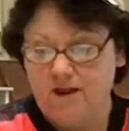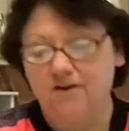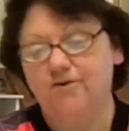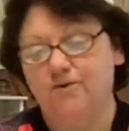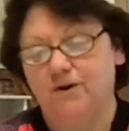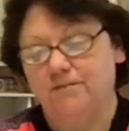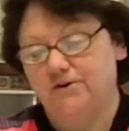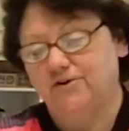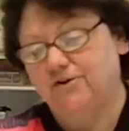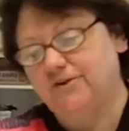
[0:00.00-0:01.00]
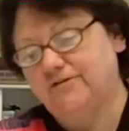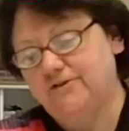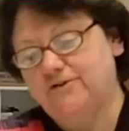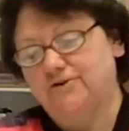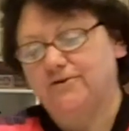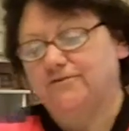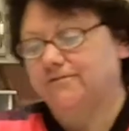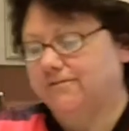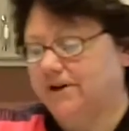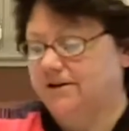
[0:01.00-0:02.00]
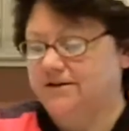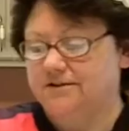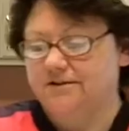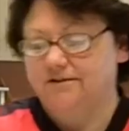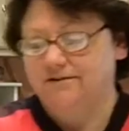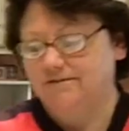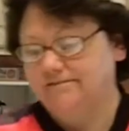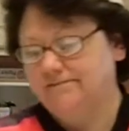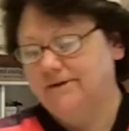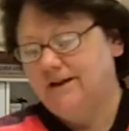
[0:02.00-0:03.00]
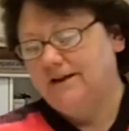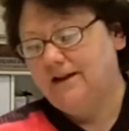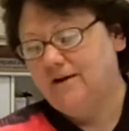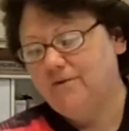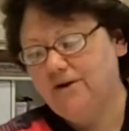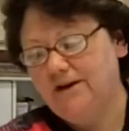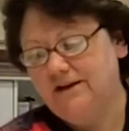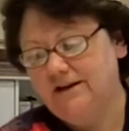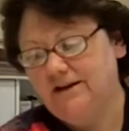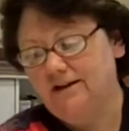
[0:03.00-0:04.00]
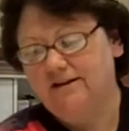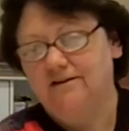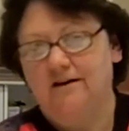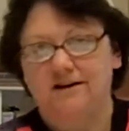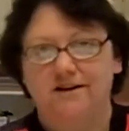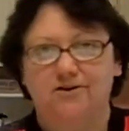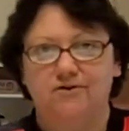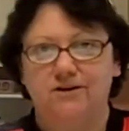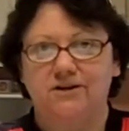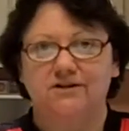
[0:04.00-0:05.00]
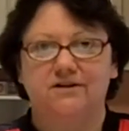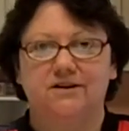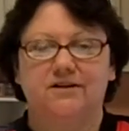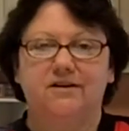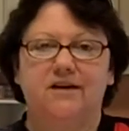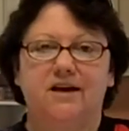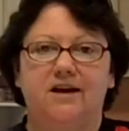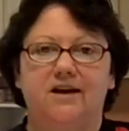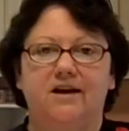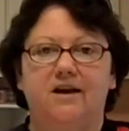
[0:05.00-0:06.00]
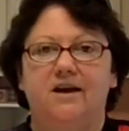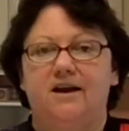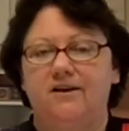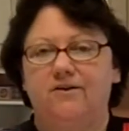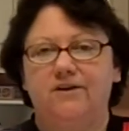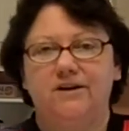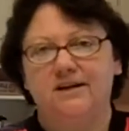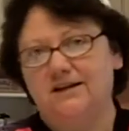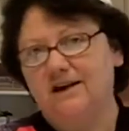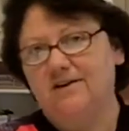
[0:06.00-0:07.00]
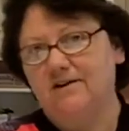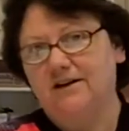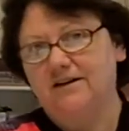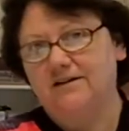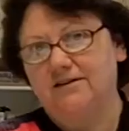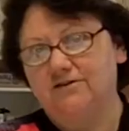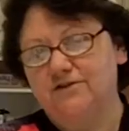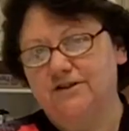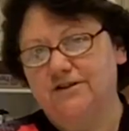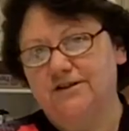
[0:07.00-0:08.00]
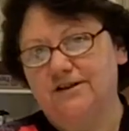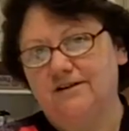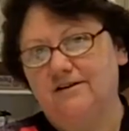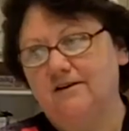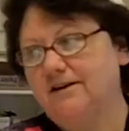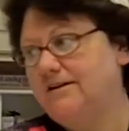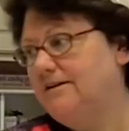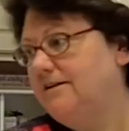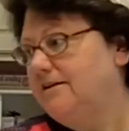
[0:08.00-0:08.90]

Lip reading: I don't know what I'm going to do in the future, because now we're hitting 90 degrees in the day and only getting down to like near 60 at night.